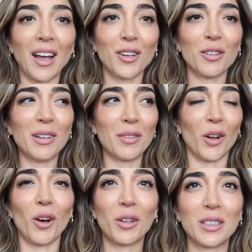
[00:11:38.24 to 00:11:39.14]
I couldn't really
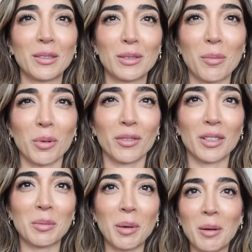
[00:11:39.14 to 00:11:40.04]
vlog because it was her
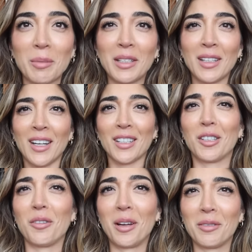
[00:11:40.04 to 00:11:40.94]
boyfriend's apartment.
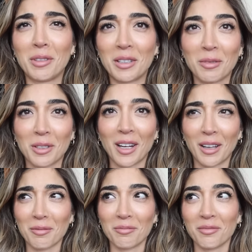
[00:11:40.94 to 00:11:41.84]
So I don't really want to
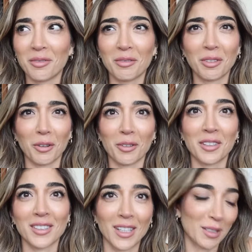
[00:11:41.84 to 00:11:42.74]
like vlog
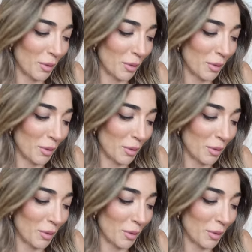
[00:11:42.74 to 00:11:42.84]
this guy's